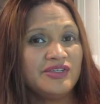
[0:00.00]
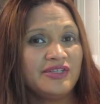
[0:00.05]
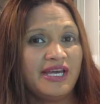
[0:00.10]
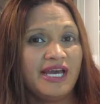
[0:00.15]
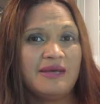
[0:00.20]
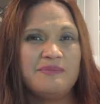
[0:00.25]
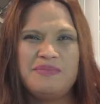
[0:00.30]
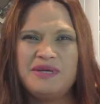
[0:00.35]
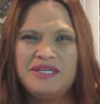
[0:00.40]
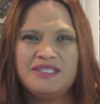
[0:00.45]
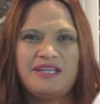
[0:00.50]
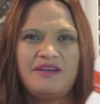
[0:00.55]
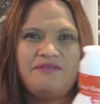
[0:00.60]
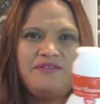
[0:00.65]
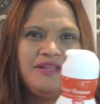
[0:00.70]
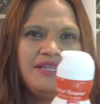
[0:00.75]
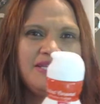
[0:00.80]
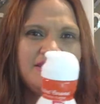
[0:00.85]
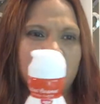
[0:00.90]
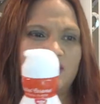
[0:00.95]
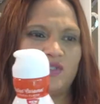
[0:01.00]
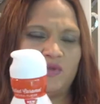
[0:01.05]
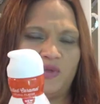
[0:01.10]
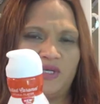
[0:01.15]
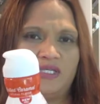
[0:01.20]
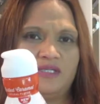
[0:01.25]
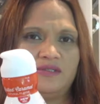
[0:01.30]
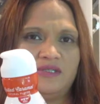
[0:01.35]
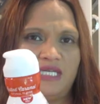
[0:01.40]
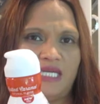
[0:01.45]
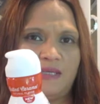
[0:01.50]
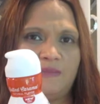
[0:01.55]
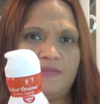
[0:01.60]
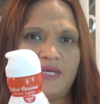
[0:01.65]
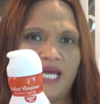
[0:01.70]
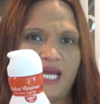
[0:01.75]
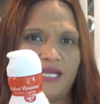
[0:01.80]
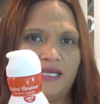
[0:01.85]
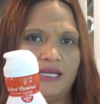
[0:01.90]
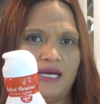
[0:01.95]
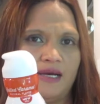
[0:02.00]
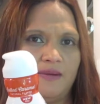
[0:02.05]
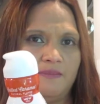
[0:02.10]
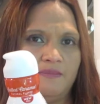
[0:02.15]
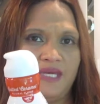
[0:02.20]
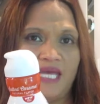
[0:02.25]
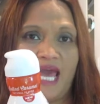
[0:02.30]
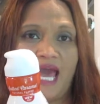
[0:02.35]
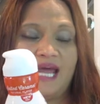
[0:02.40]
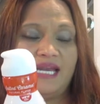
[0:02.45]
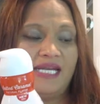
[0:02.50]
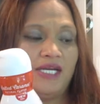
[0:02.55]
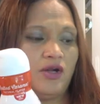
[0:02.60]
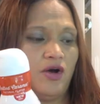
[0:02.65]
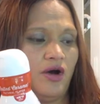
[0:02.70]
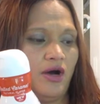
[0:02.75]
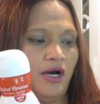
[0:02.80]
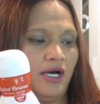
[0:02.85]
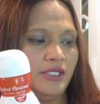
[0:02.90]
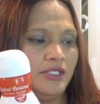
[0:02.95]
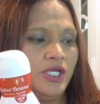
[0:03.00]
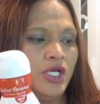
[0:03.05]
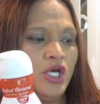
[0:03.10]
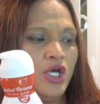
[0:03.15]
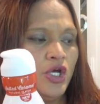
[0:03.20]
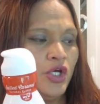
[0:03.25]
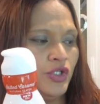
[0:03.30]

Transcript: to get because I feel like the sweet cream can be added on